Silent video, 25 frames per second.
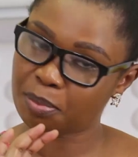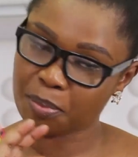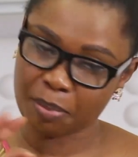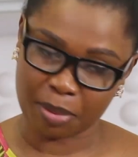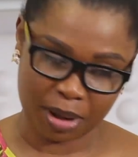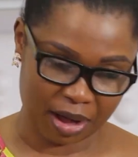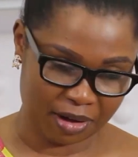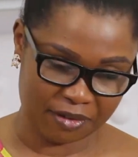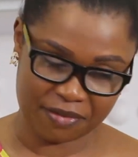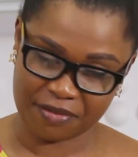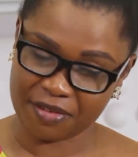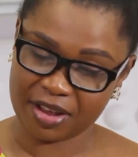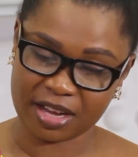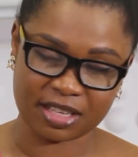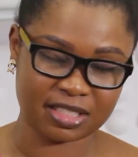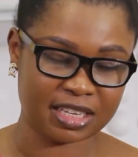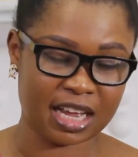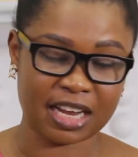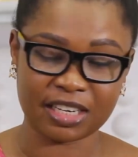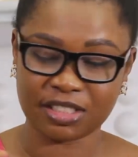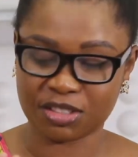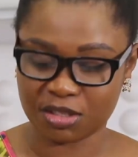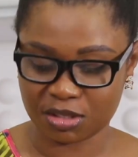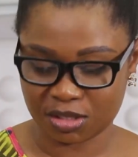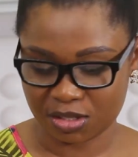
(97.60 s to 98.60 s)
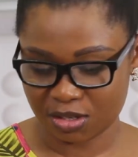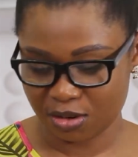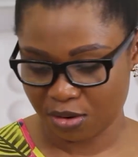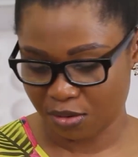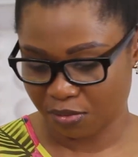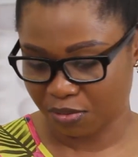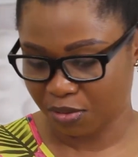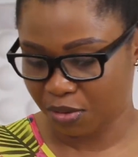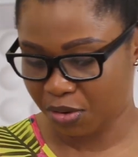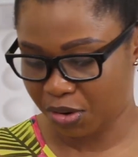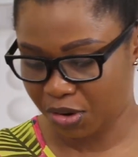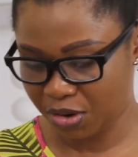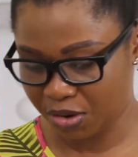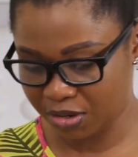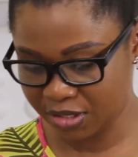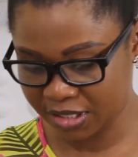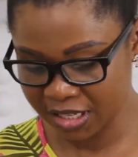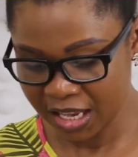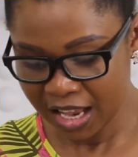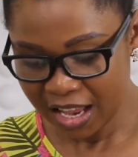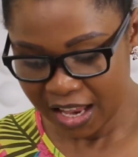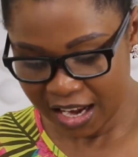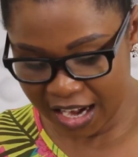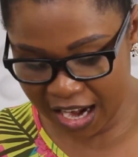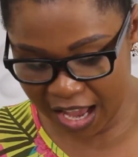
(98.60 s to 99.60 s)
perfect. I just love onions.
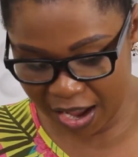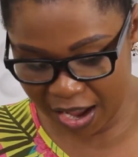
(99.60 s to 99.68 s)
Now